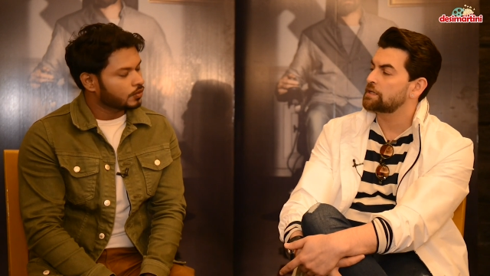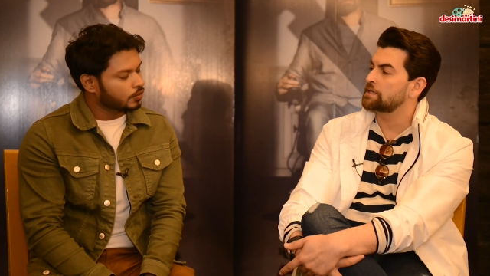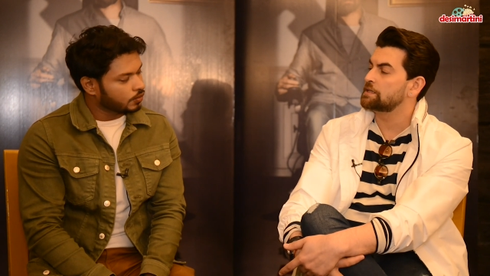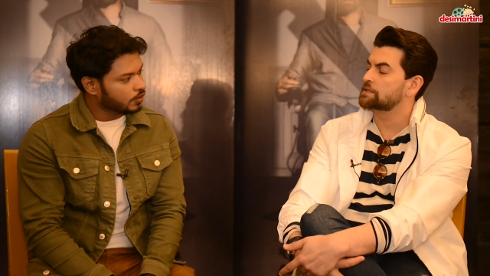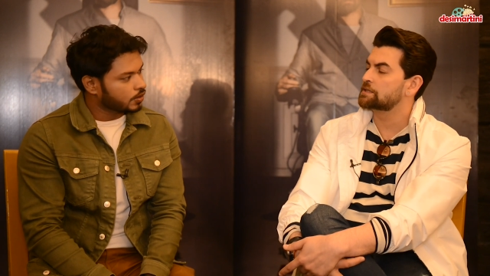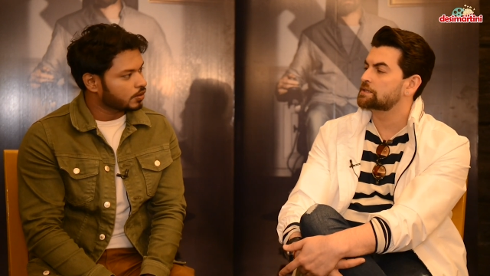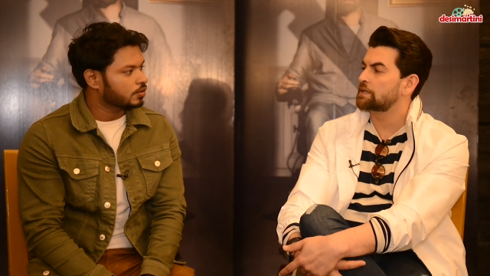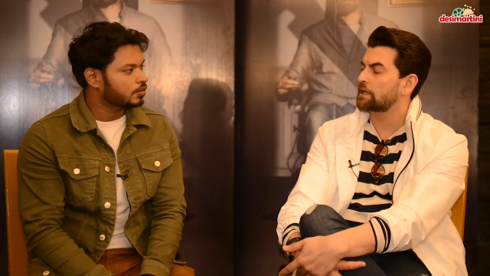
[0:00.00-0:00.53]

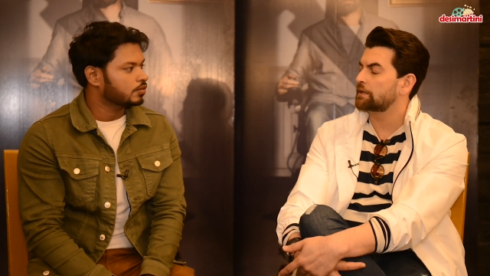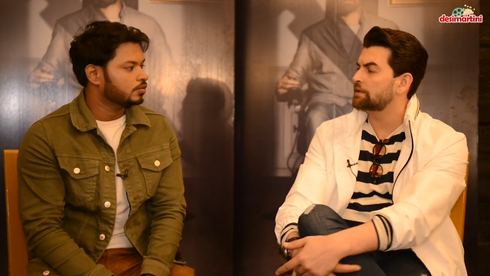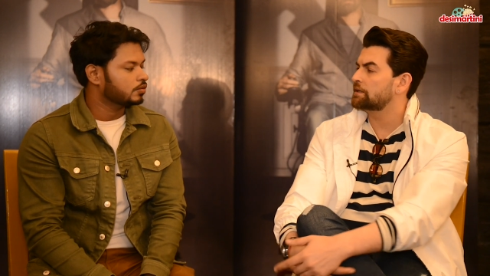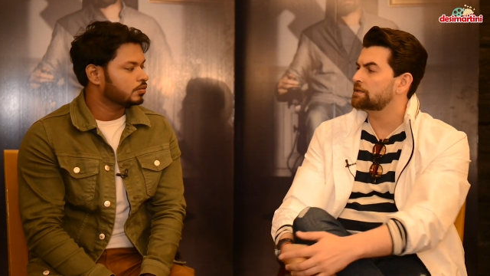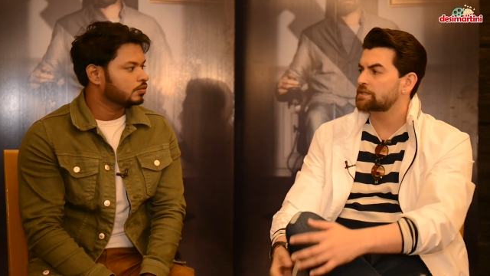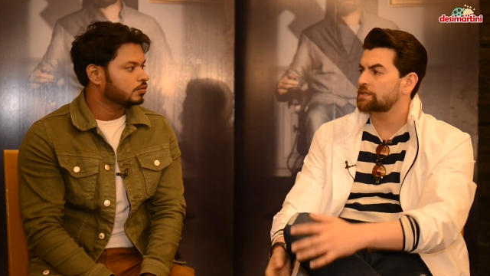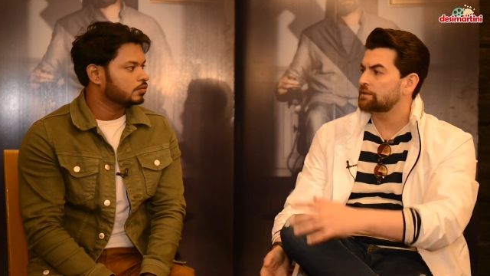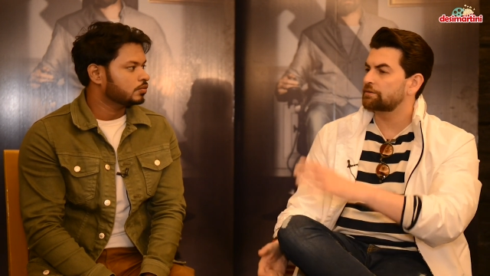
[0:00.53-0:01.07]
Speaker 1: He's okay. done.
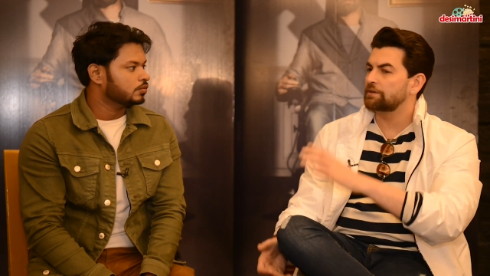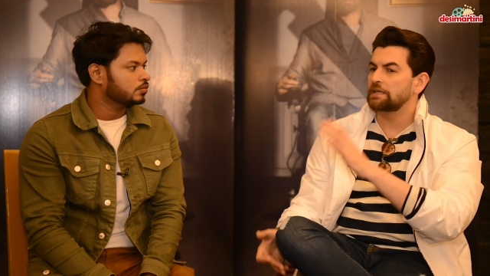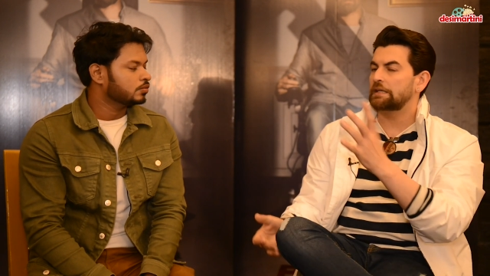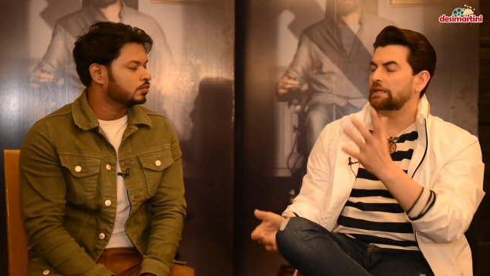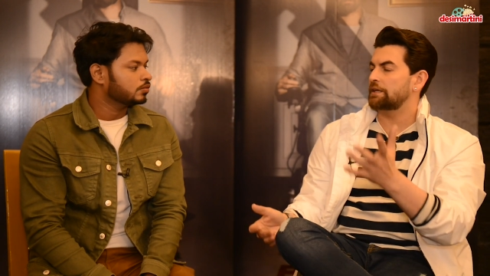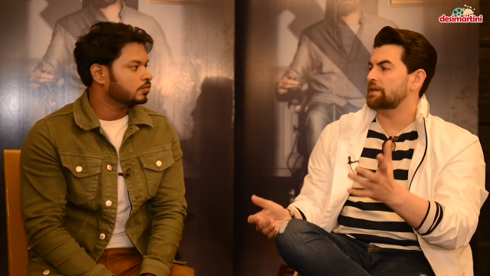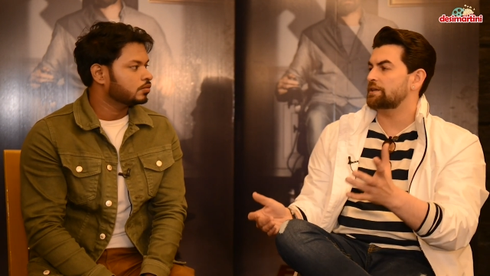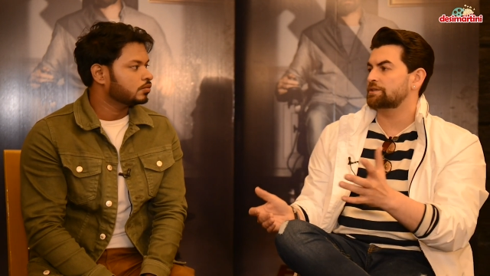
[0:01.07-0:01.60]
It's a
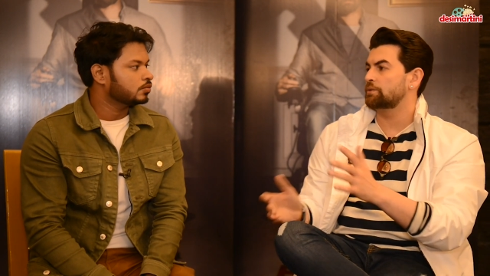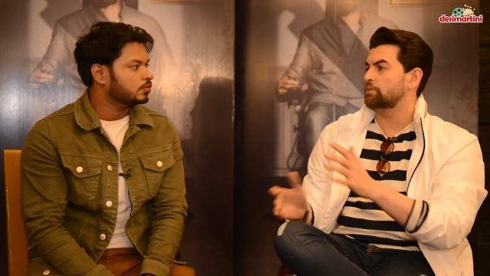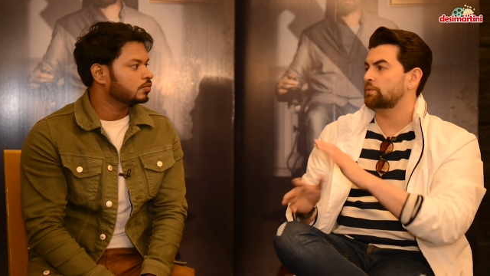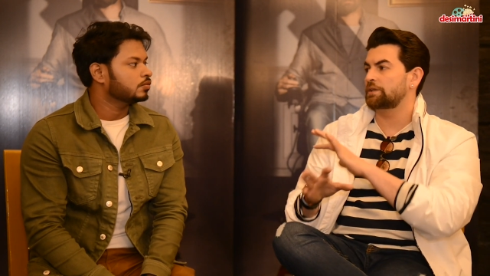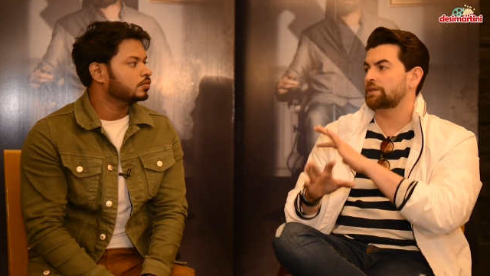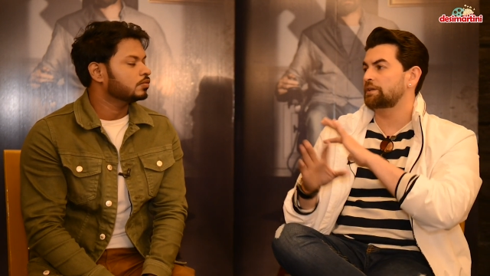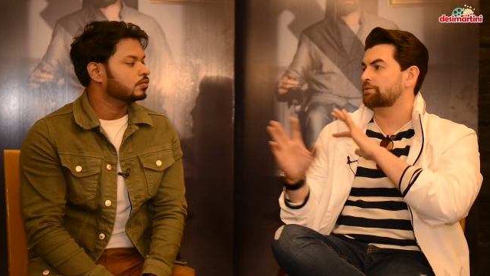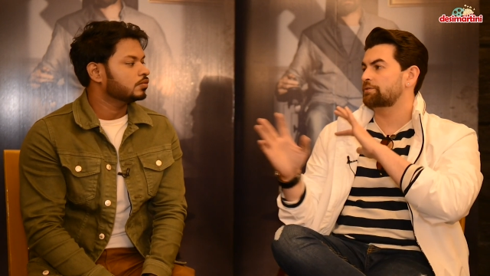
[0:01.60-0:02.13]
recreation.
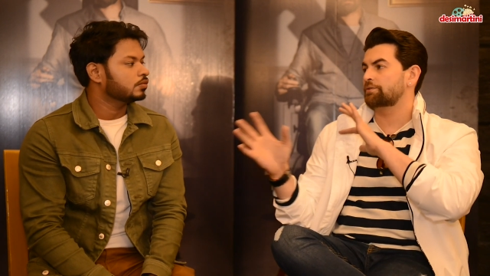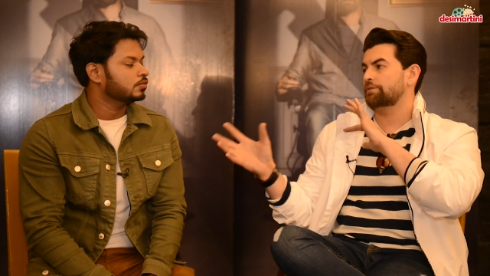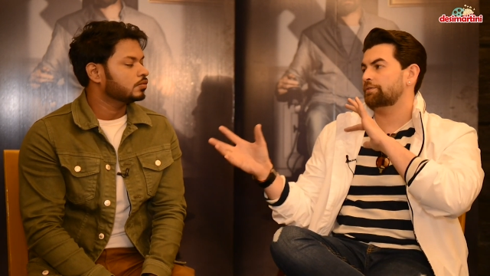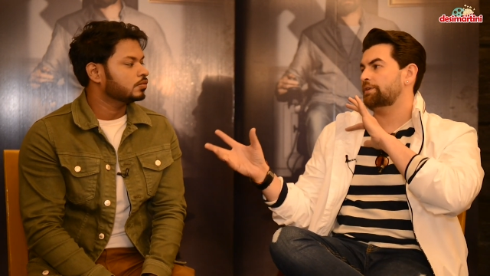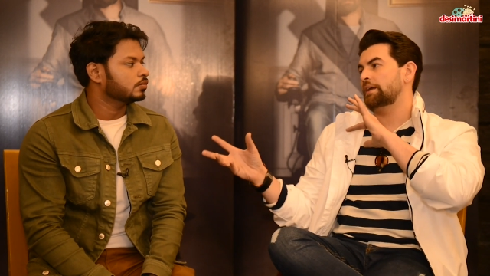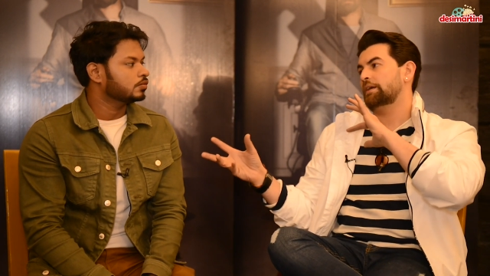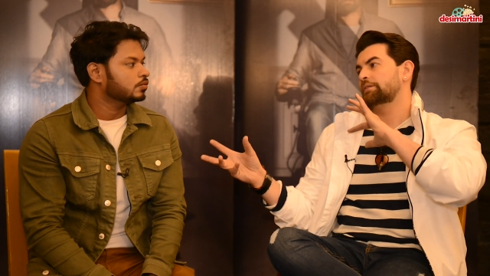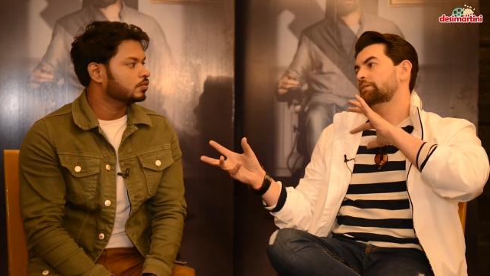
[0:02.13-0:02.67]
We didn't
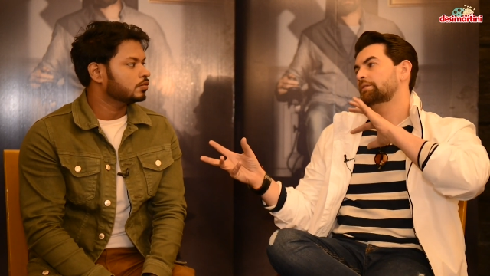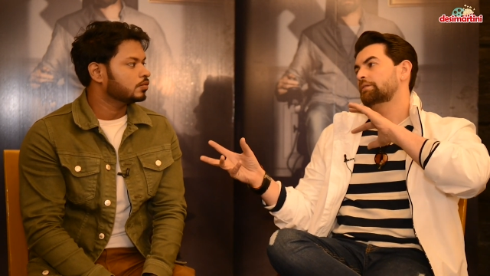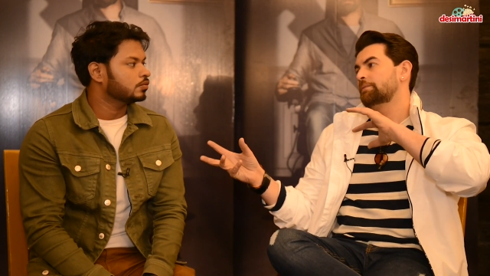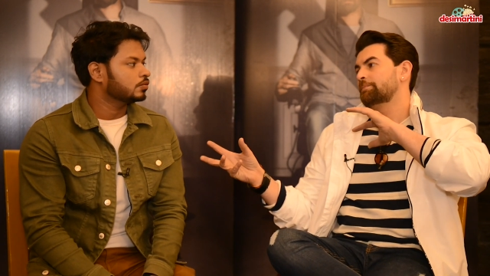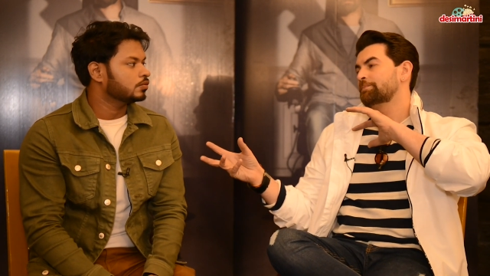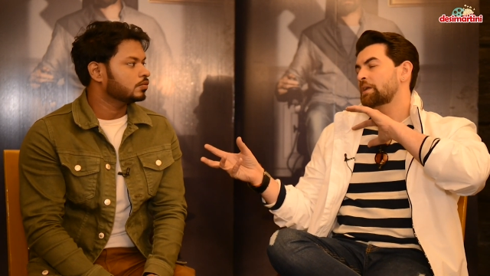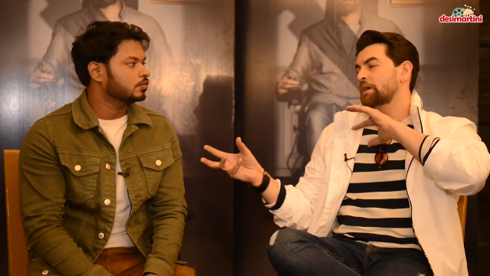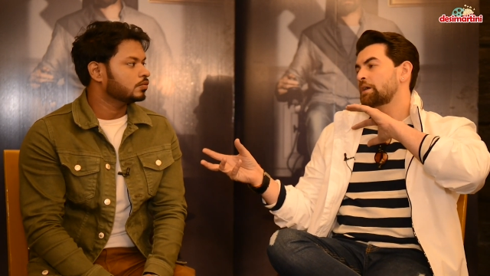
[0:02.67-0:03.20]
take the.